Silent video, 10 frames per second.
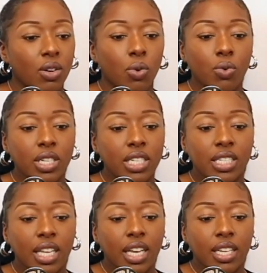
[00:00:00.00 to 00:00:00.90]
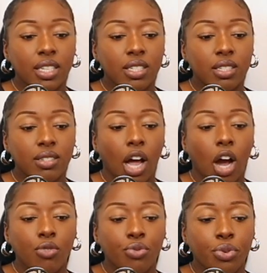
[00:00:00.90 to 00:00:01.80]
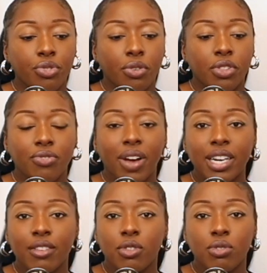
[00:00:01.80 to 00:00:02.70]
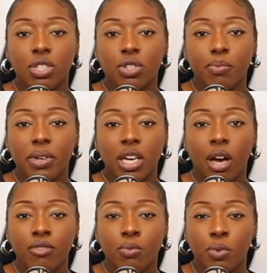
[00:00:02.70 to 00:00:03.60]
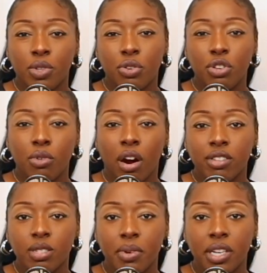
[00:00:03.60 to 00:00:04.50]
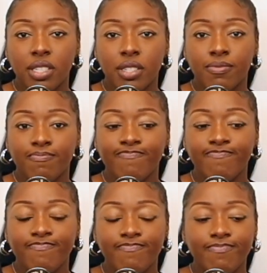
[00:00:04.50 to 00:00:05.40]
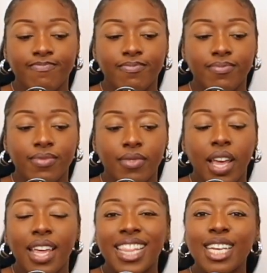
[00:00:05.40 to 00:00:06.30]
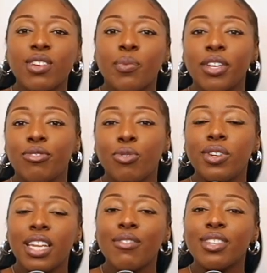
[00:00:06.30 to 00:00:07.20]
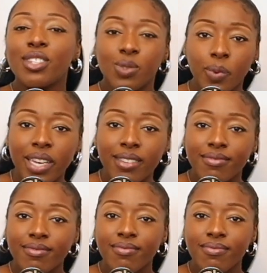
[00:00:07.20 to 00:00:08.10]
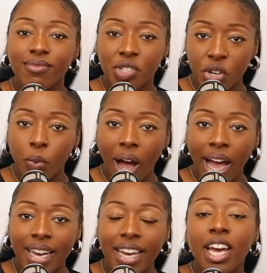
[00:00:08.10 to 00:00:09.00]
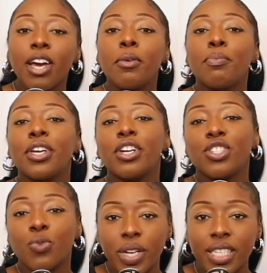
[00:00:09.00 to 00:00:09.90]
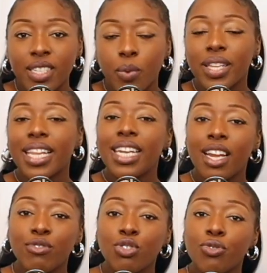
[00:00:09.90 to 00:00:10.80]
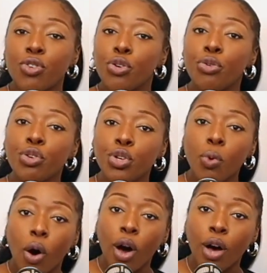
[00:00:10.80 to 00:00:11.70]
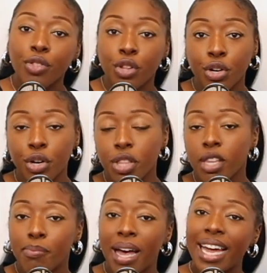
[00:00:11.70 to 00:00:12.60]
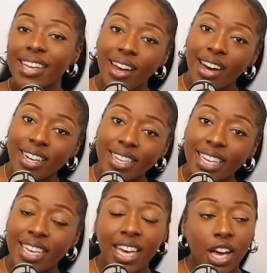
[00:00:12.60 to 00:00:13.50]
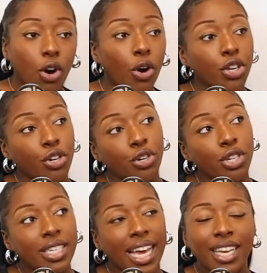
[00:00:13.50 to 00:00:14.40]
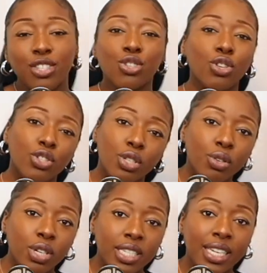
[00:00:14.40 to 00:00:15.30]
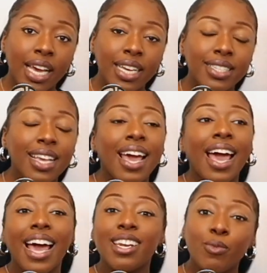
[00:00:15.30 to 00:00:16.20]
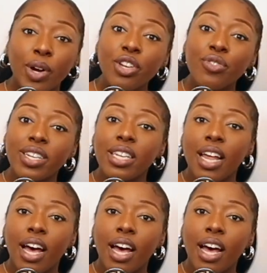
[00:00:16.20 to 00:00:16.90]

all these things that are rooted from the fact of you just not being comfortable with who you are as a person. That's why when you fall in love, it's sweet. You know why? Because you're with someone that loves you for who you are, the good, the bad, the ugly, on your good days, your not so good days. And then when you're in